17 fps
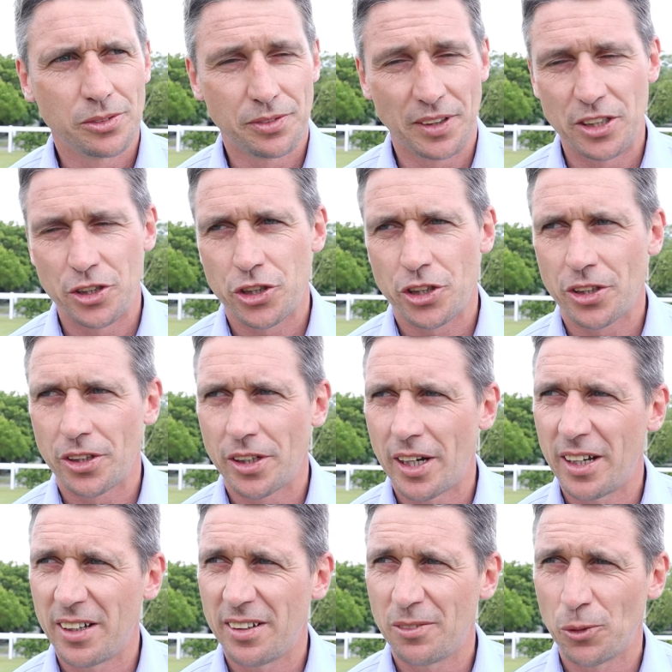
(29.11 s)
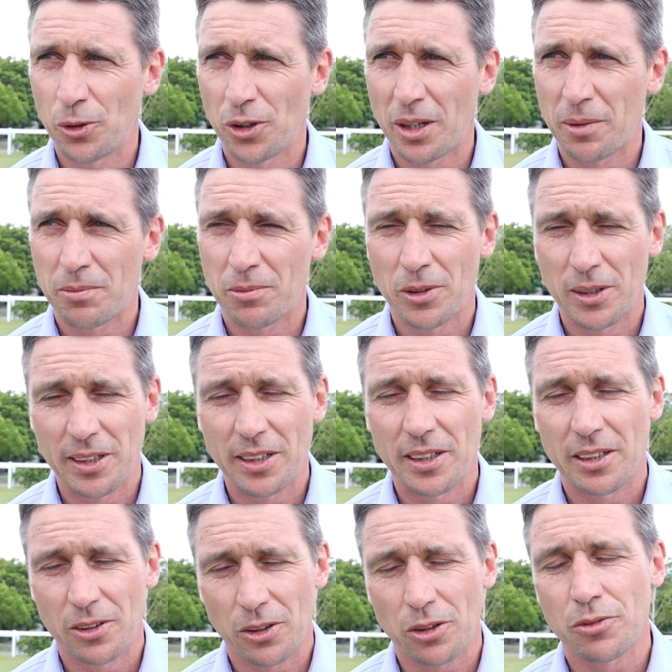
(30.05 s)
venture and one I'm
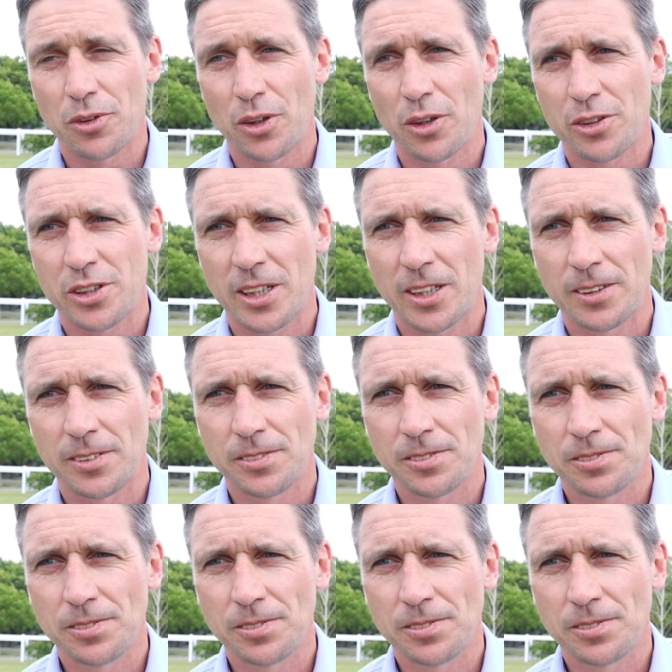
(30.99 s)
really looking forward to.